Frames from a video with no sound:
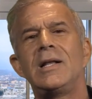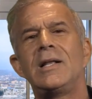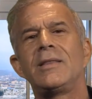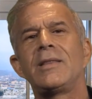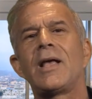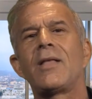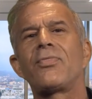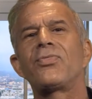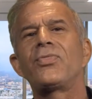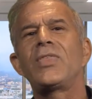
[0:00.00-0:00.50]

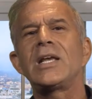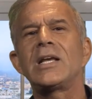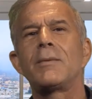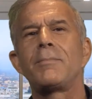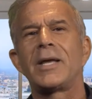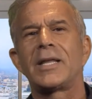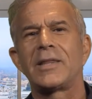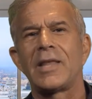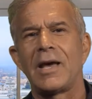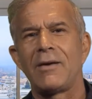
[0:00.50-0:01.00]
Now, think
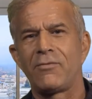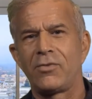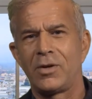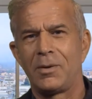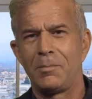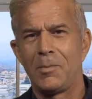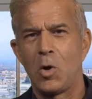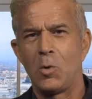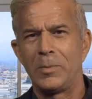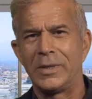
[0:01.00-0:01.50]
about that for a
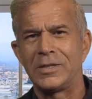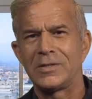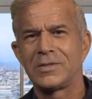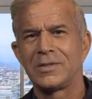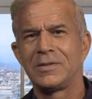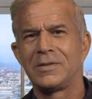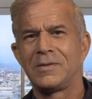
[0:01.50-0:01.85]
moment.